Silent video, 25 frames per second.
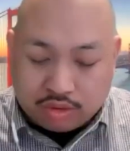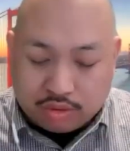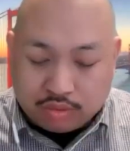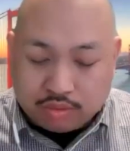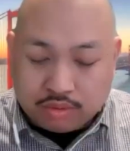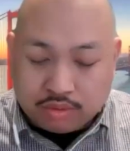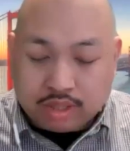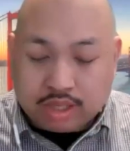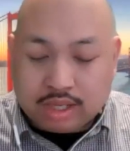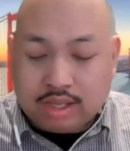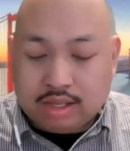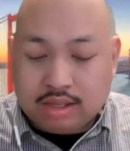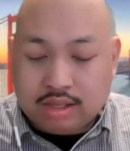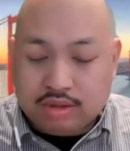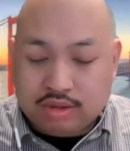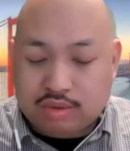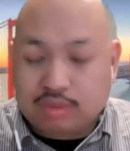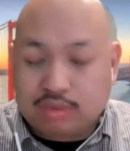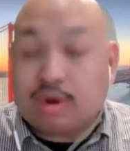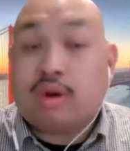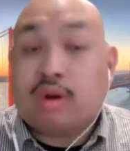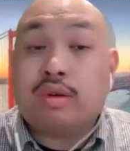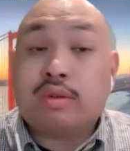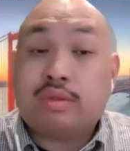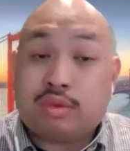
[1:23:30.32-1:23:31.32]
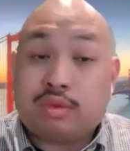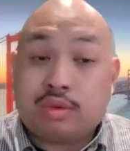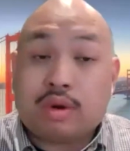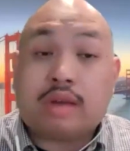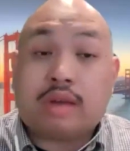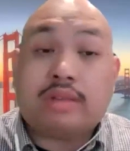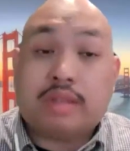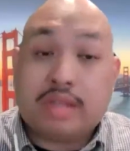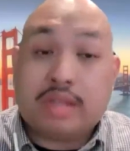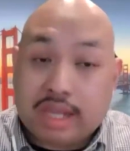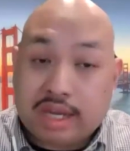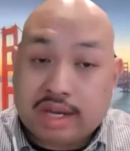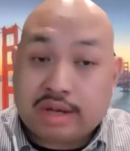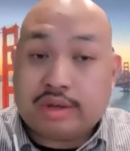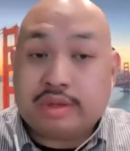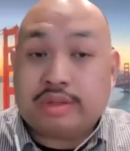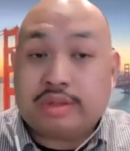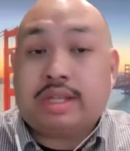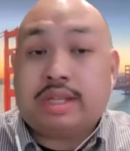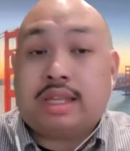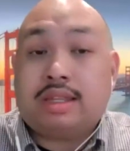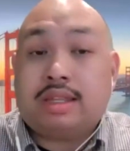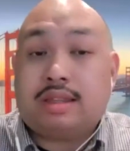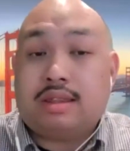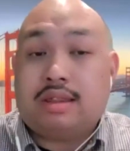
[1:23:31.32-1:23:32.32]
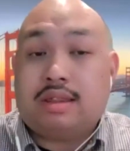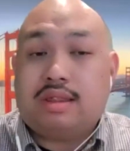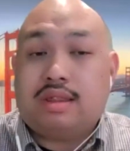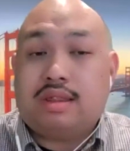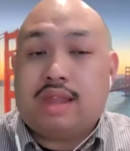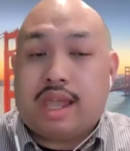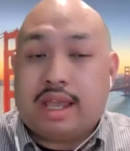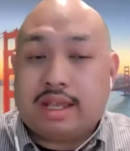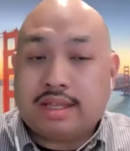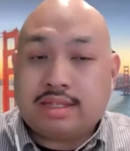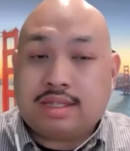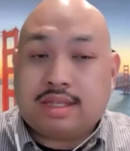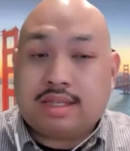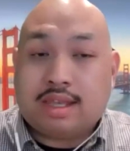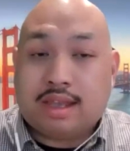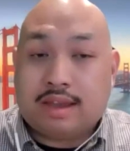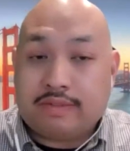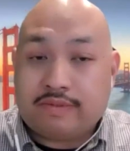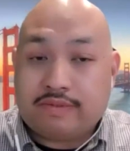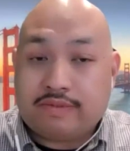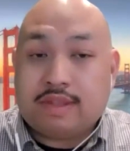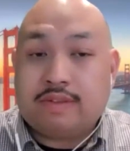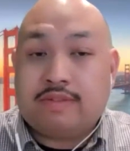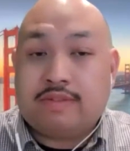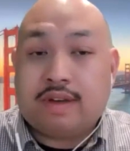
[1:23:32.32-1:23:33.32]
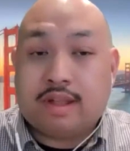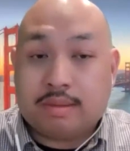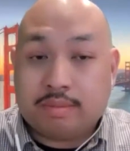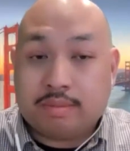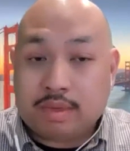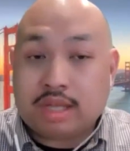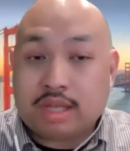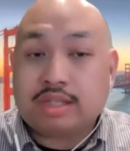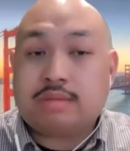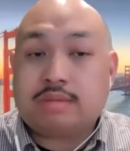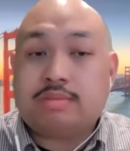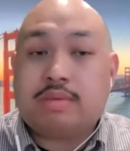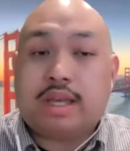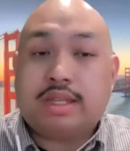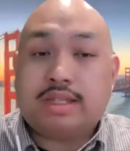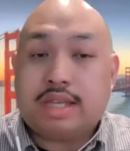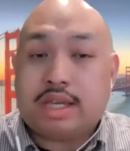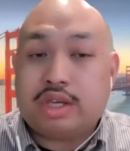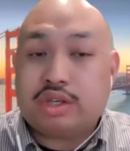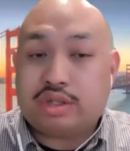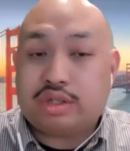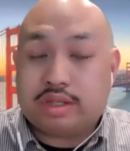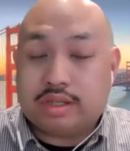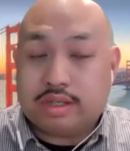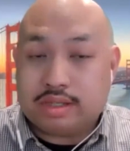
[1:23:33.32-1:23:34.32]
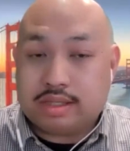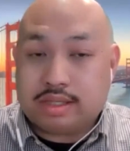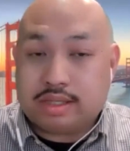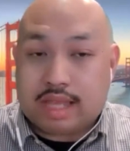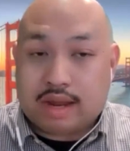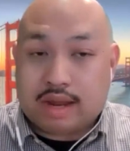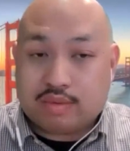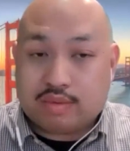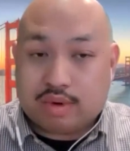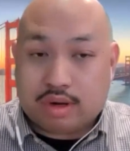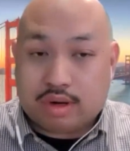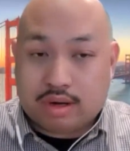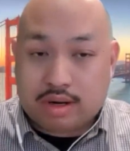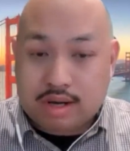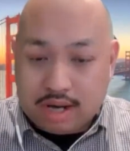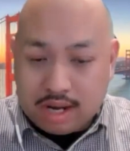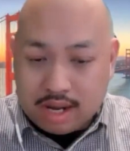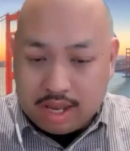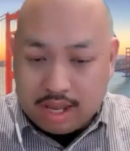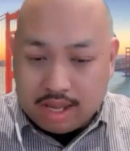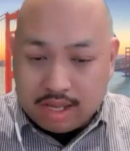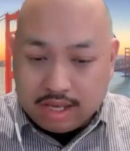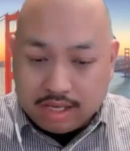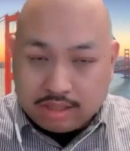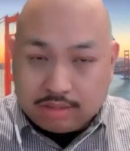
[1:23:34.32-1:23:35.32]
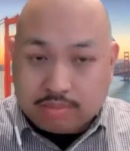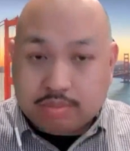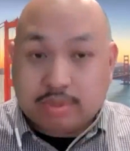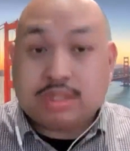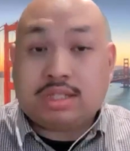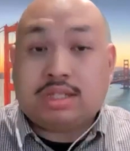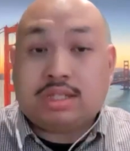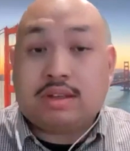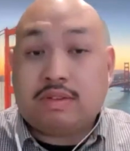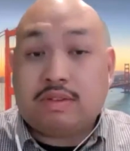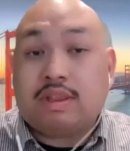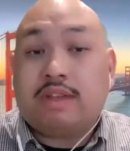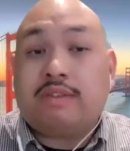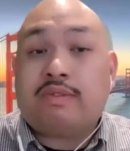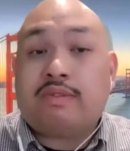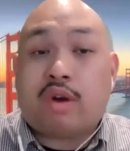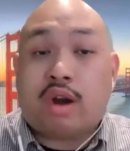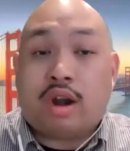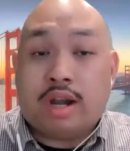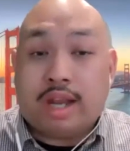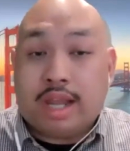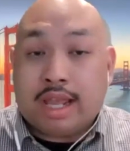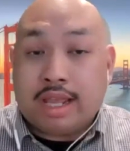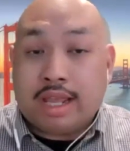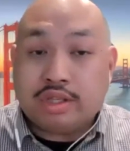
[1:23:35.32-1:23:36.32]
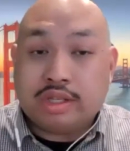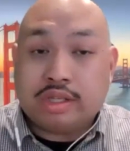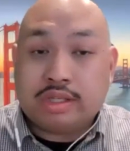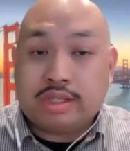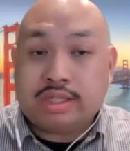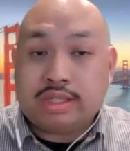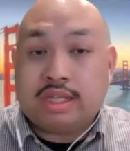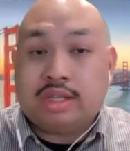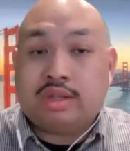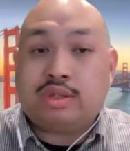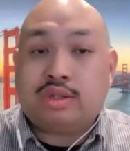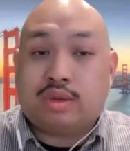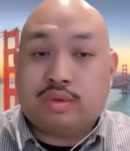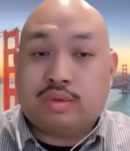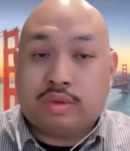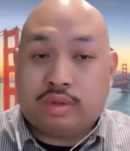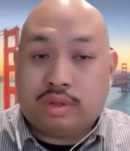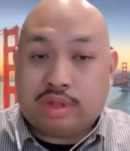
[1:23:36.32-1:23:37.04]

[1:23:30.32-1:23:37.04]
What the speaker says: the years, the ACF developed customizations that were specifically for our agency. So